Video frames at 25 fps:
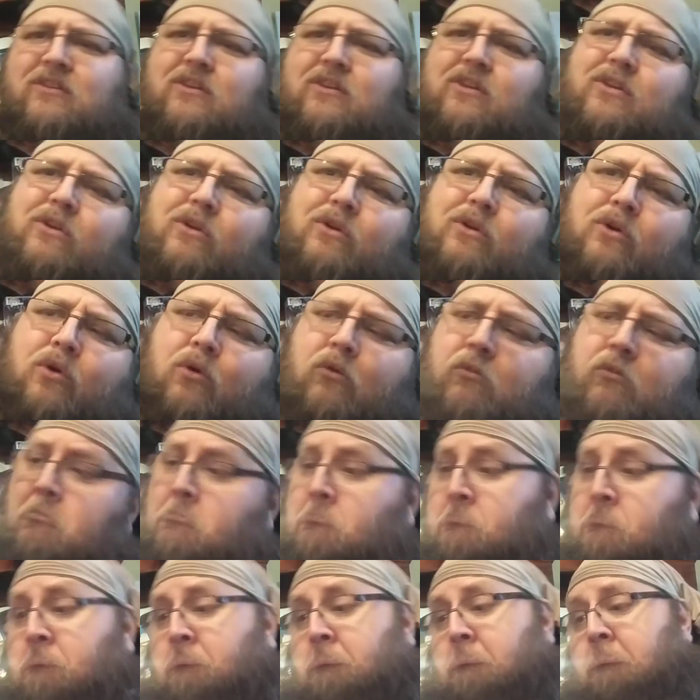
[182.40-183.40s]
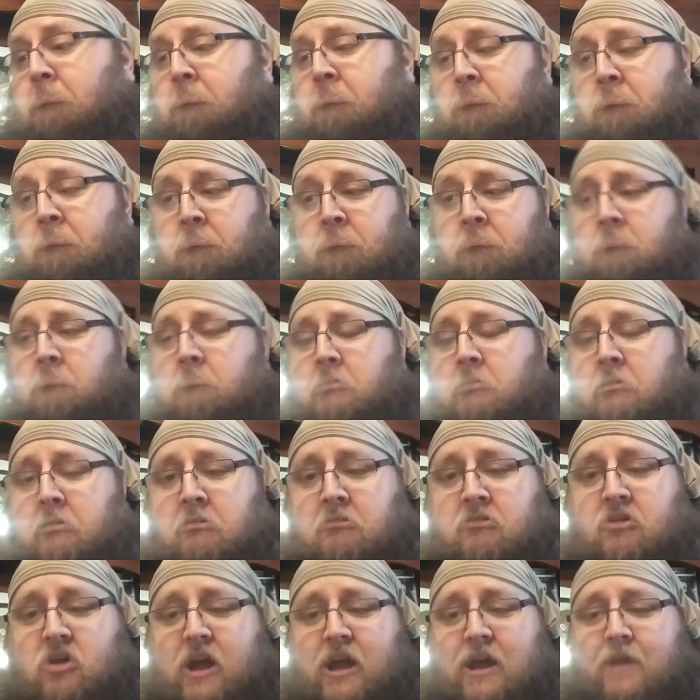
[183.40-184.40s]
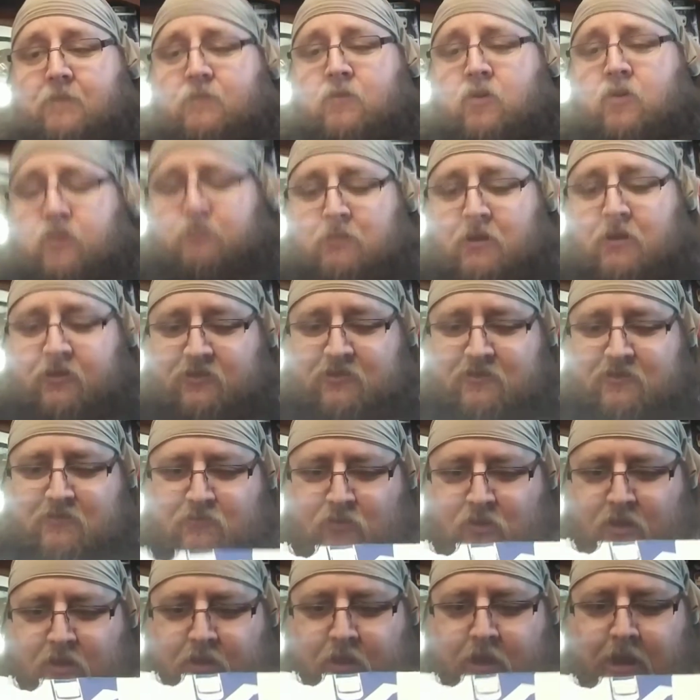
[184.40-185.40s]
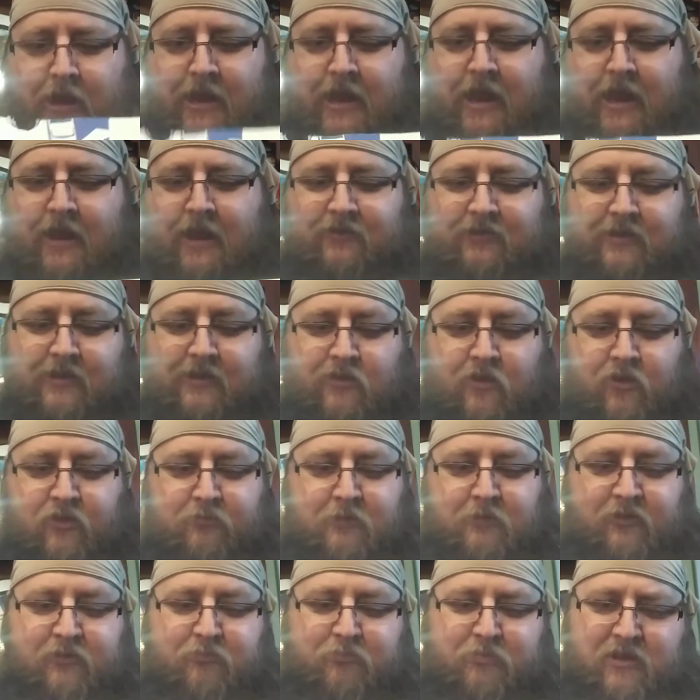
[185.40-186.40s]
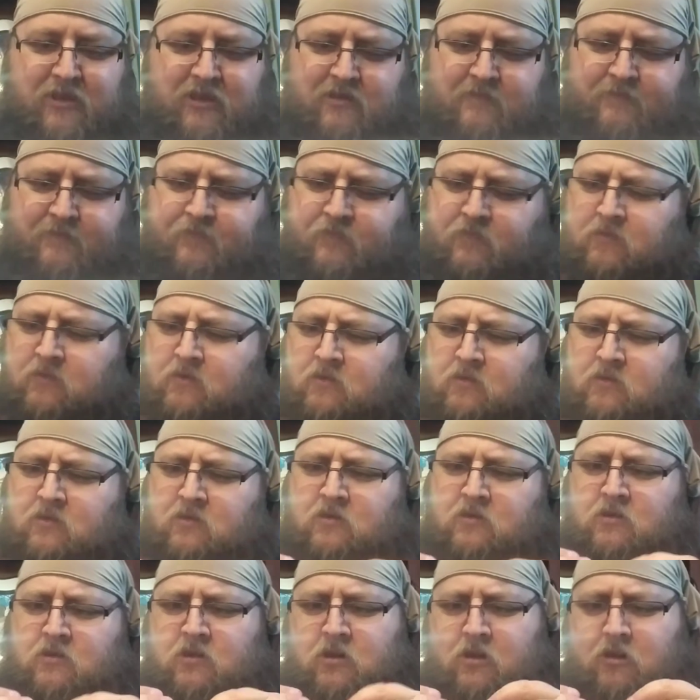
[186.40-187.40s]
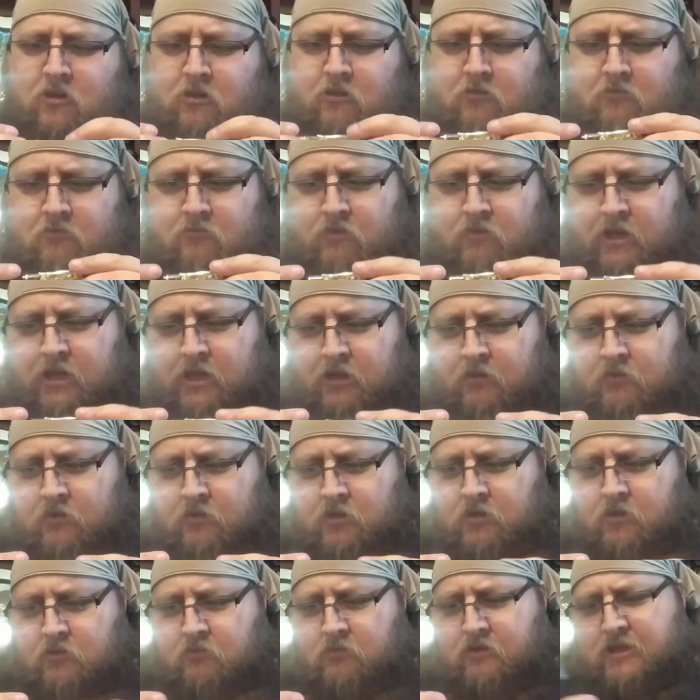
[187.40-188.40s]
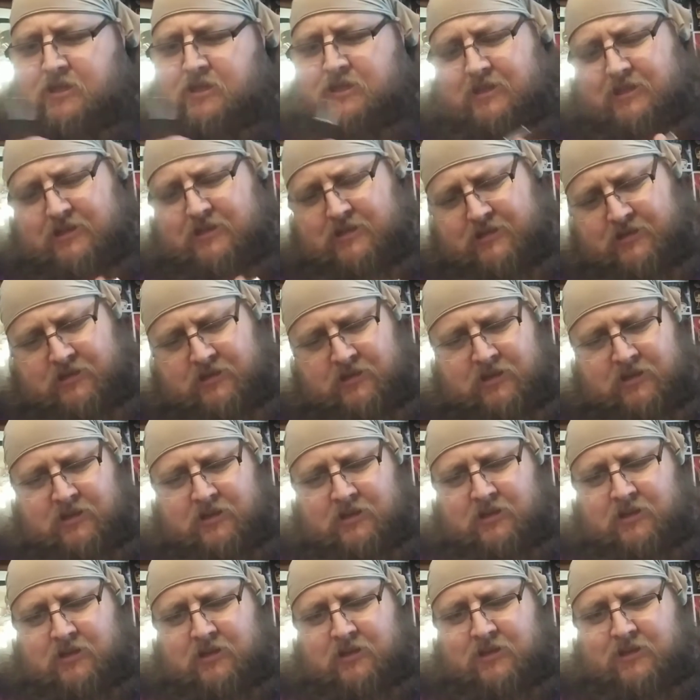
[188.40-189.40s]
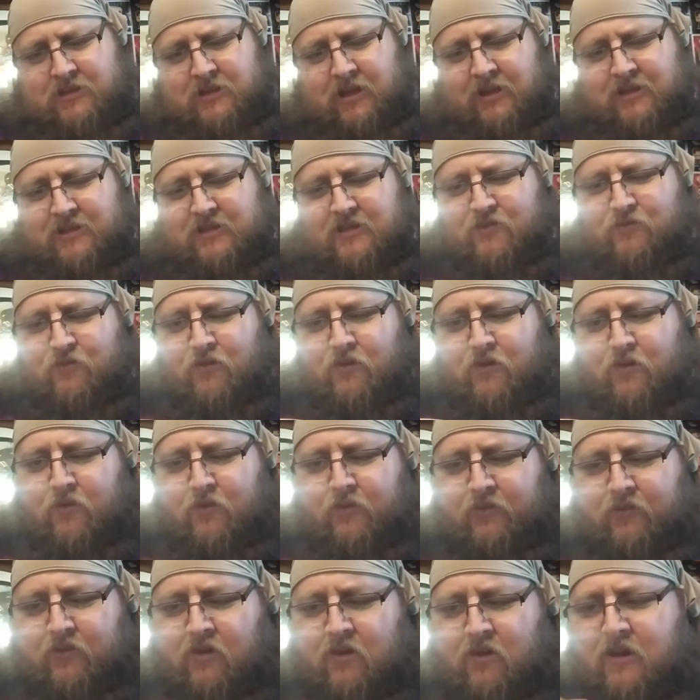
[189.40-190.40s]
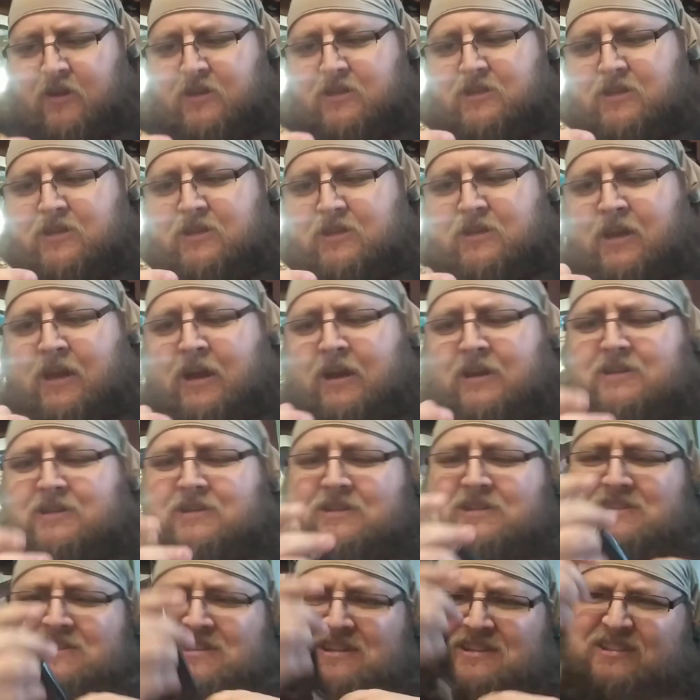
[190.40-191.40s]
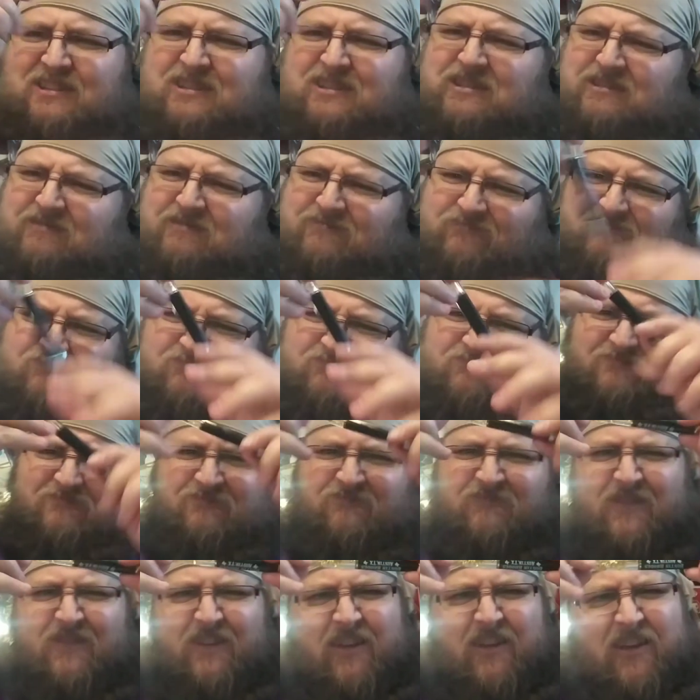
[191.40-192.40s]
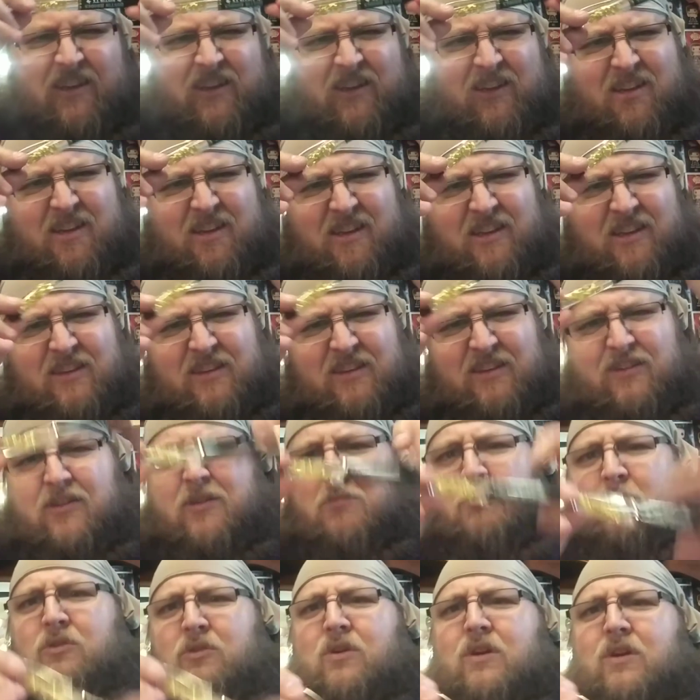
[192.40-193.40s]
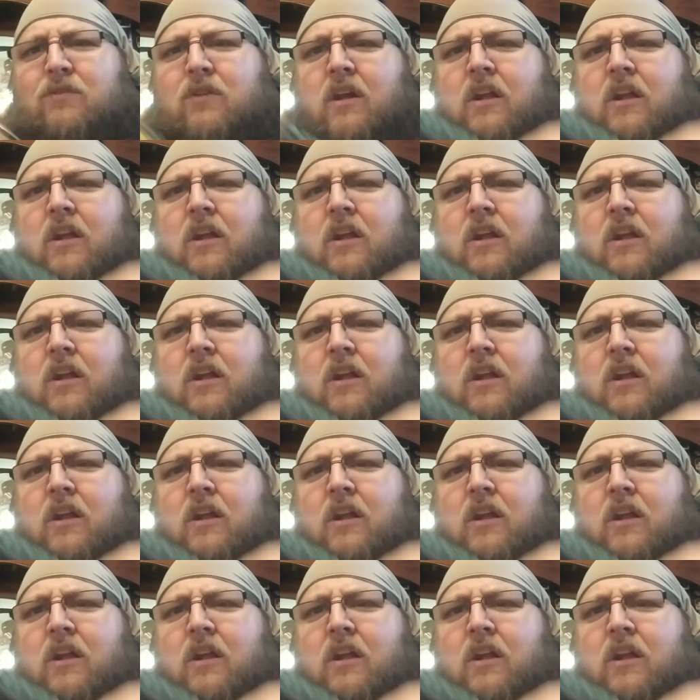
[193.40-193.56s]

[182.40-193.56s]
Q. All right, those must, well, I can't say those must be, oh, wow. What is this? Dustin Rhodes, Austin, Texas. It's some sort of a